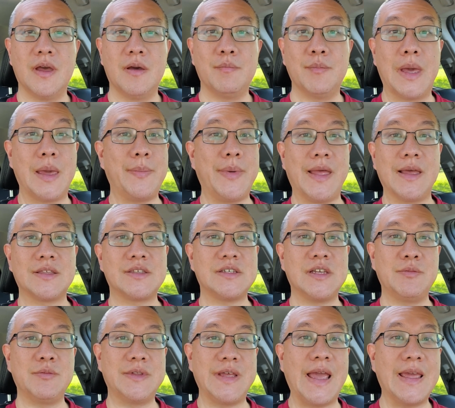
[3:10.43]
Maybe it's
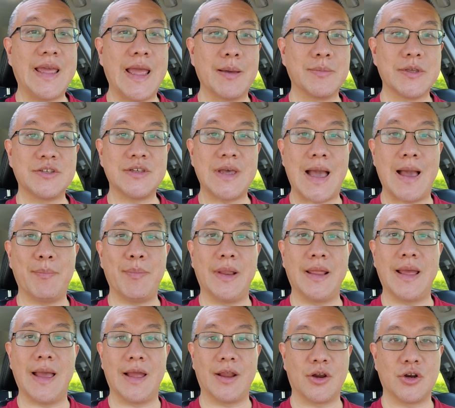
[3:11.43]
some day camps that's
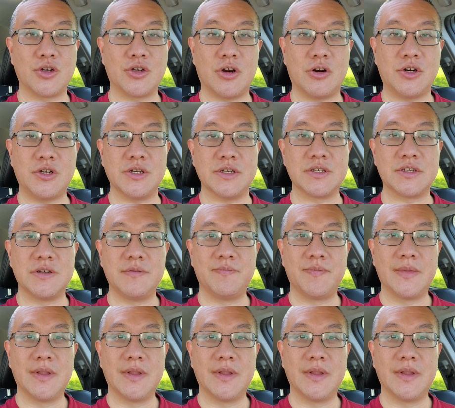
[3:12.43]
happening at your churches.